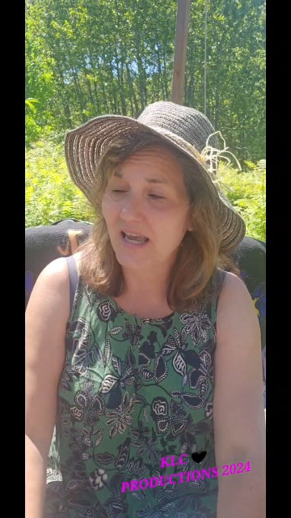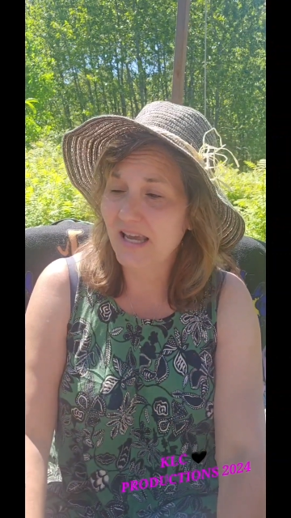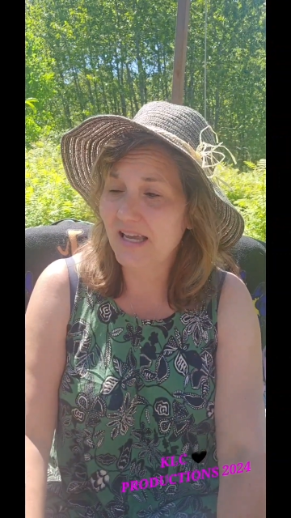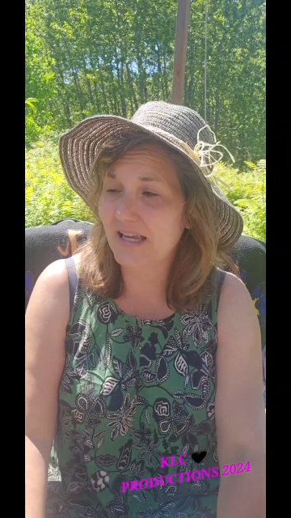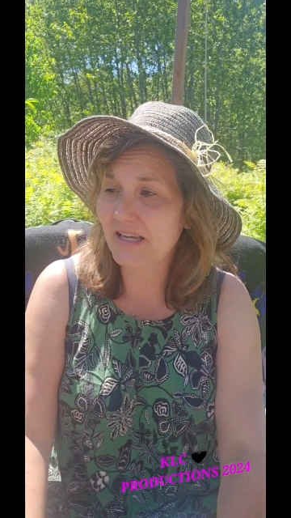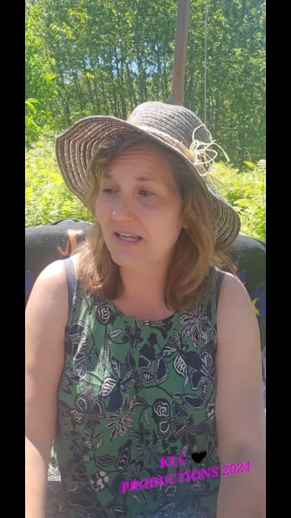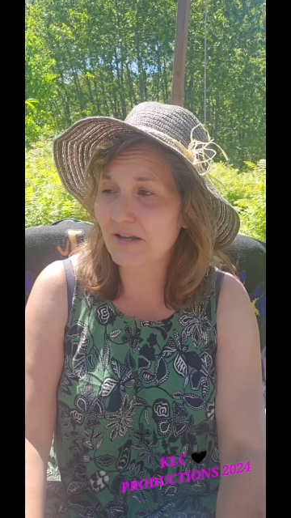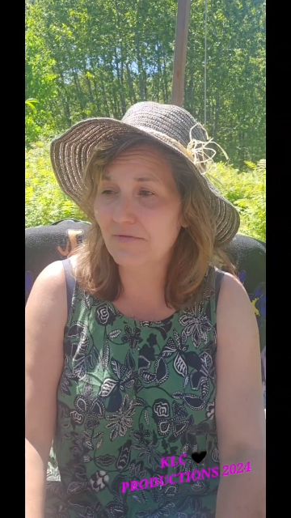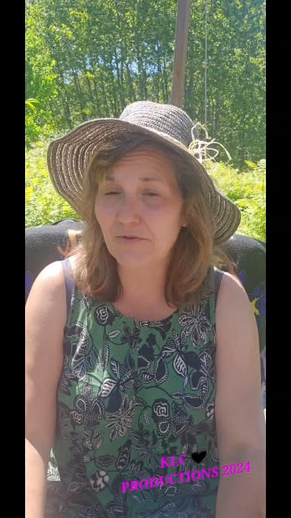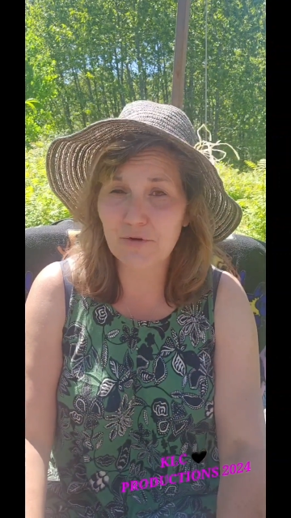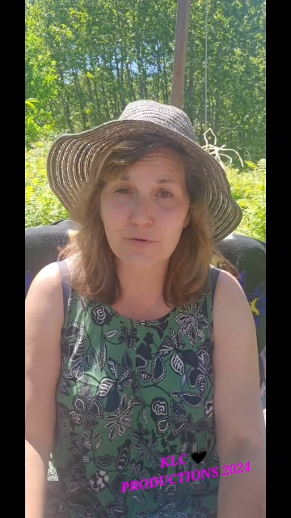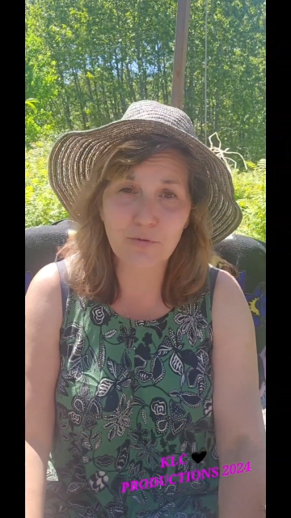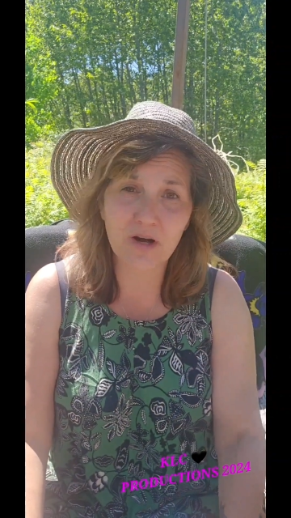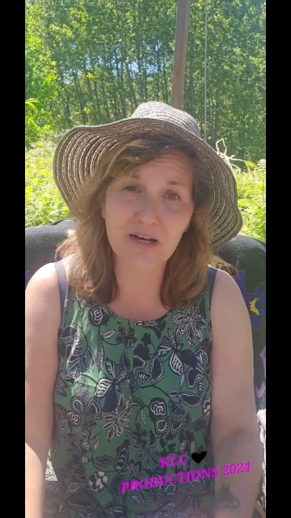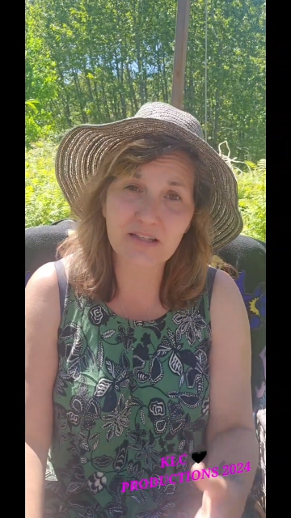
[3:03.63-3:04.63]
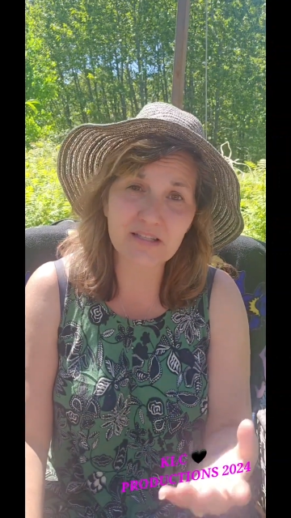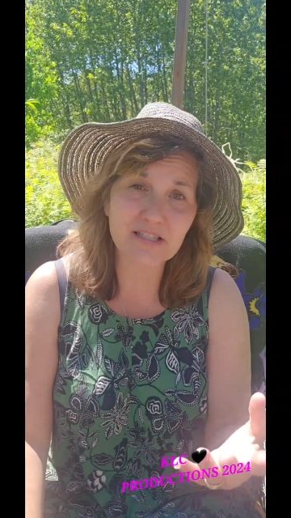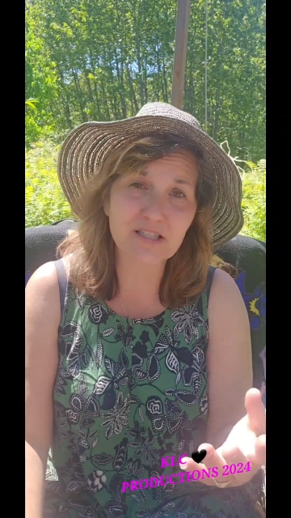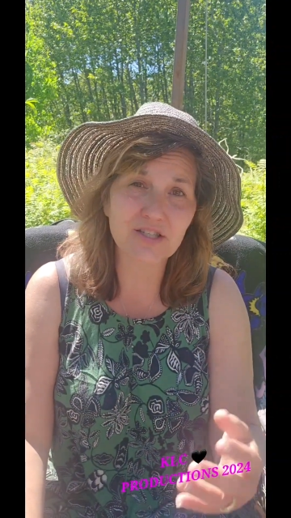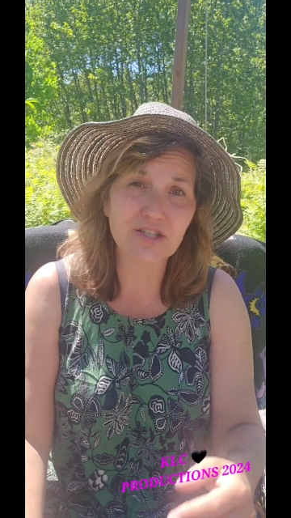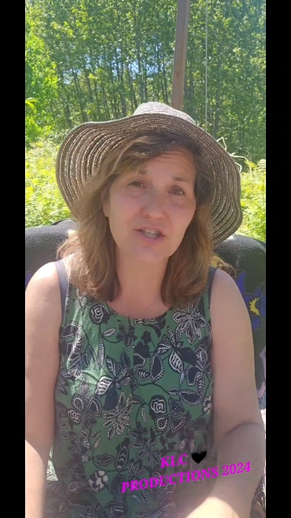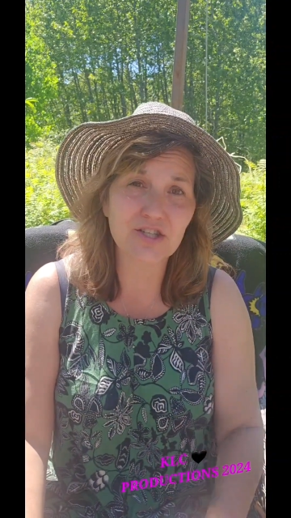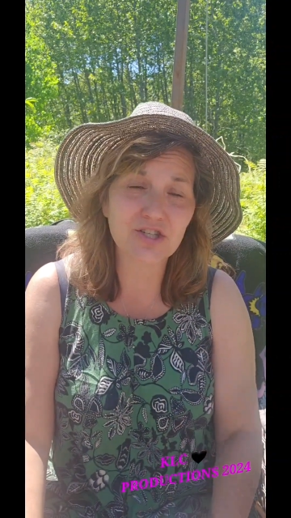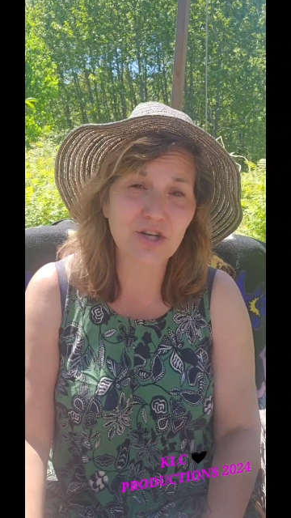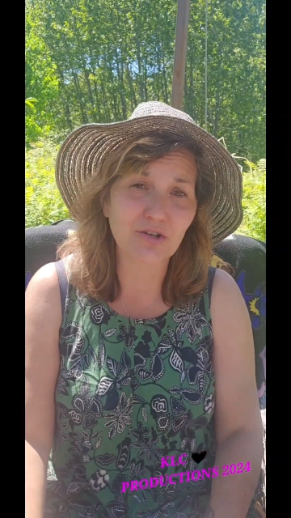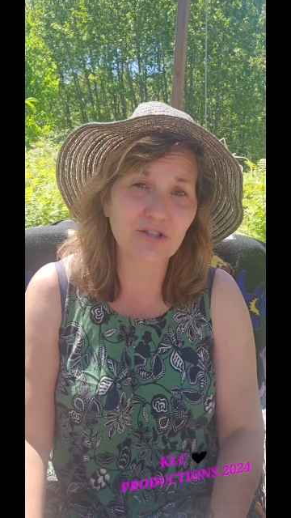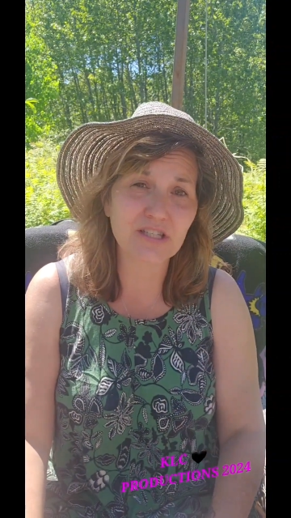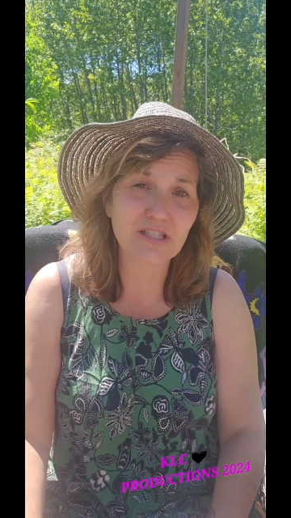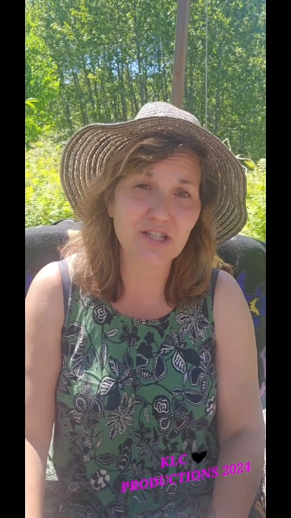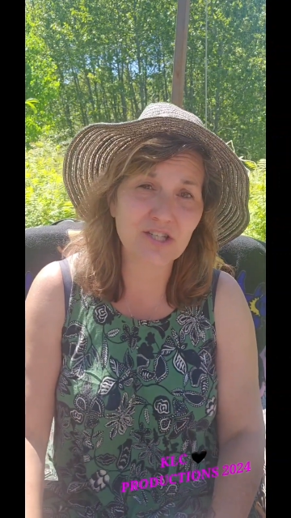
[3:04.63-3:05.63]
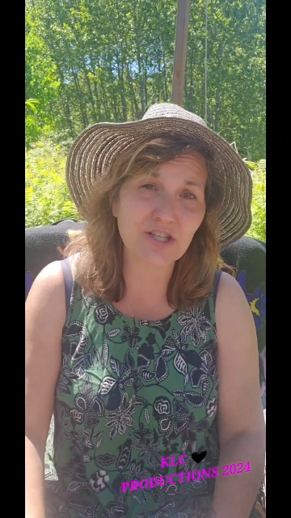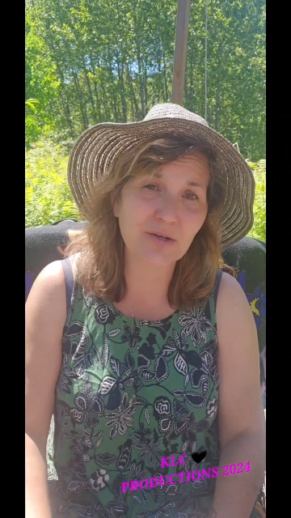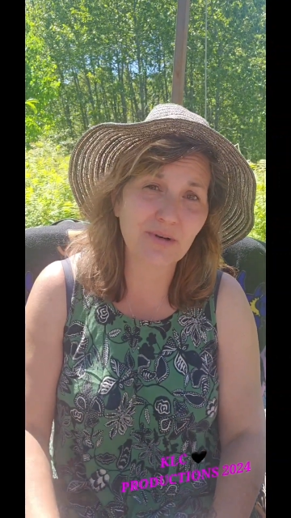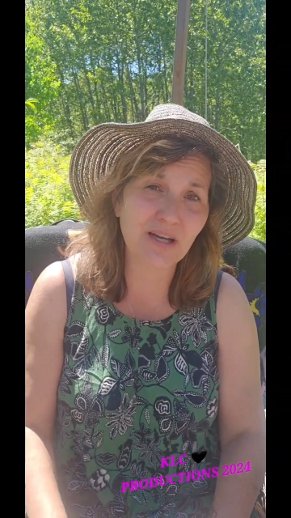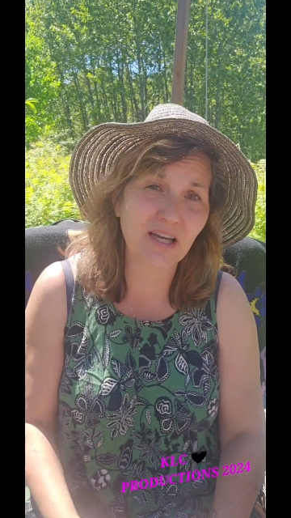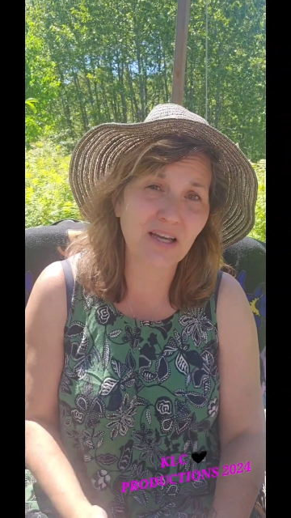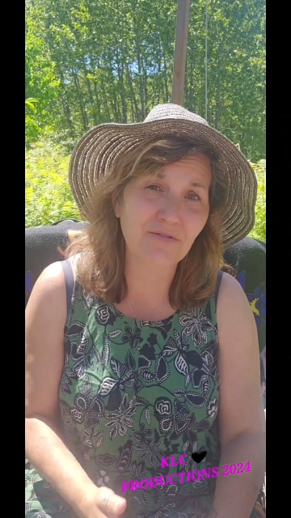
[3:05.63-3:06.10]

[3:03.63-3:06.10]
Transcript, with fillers: And if you want to listen to the show, listen to it.